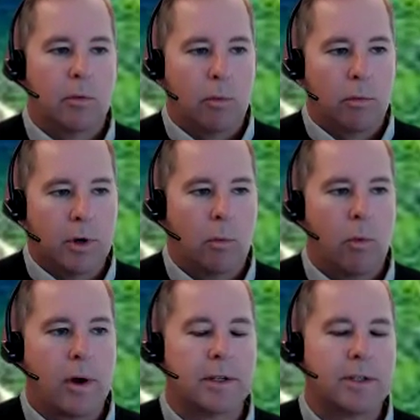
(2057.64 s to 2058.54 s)

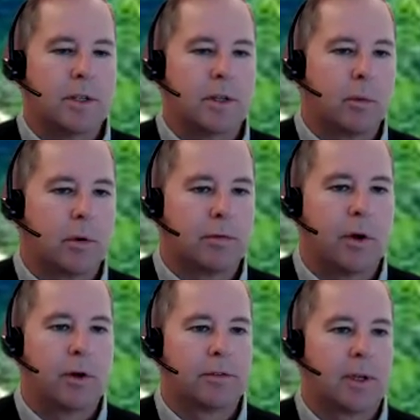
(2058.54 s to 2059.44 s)
Where is it that we're
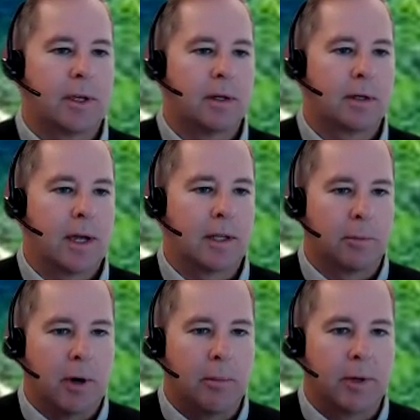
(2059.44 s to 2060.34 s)
focusing at the
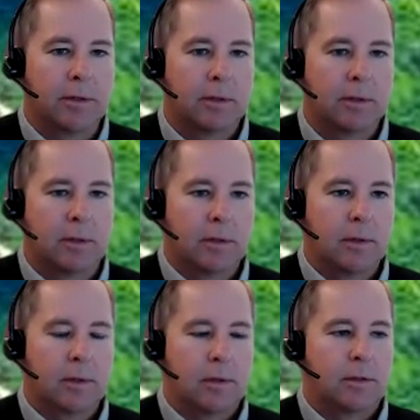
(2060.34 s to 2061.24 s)
moment?
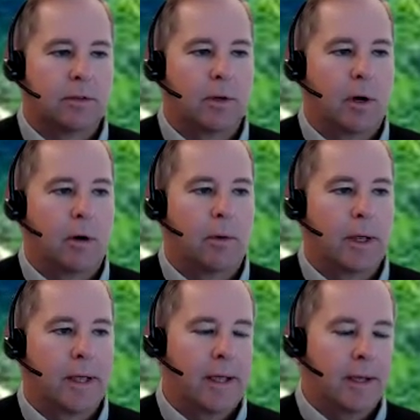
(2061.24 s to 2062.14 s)
So,
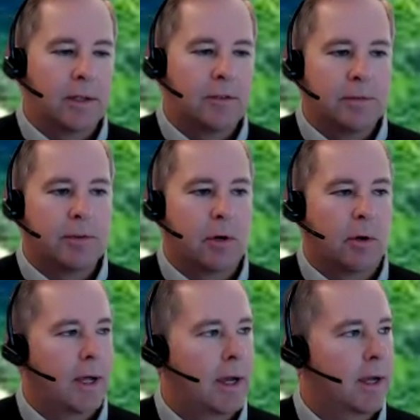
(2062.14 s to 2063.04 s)
it's
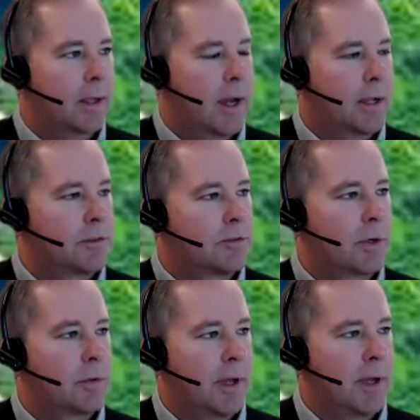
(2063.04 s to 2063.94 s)
difficult. I
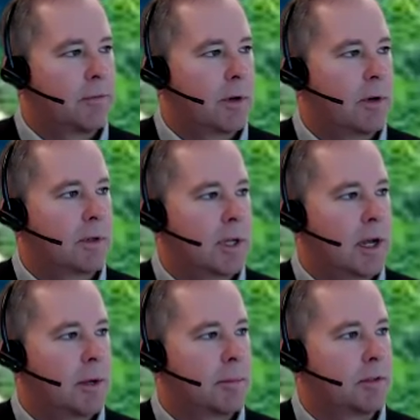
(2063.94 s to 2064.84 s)
struggled with that for a long
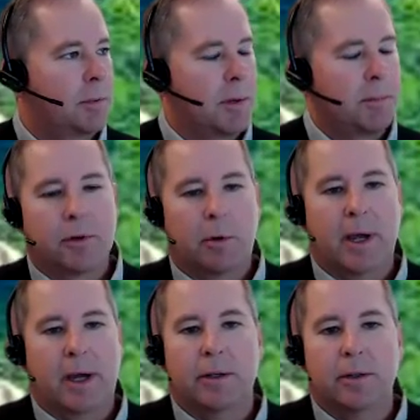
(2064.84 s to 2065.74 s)
time because people told
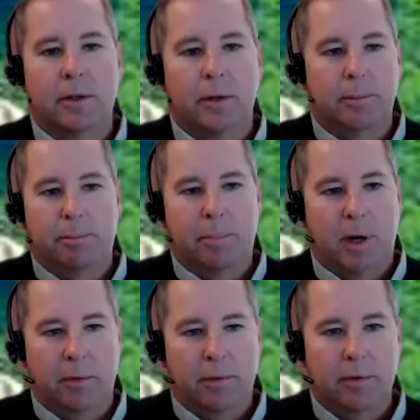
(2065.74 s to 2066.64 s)
me I couldn't do
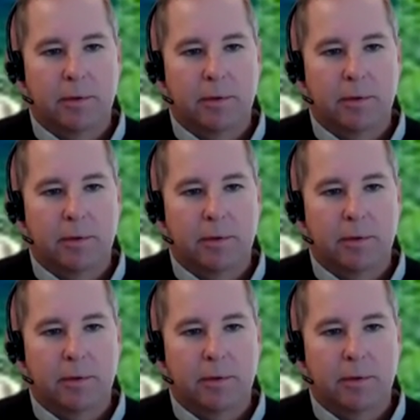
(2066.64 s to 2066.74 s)
both.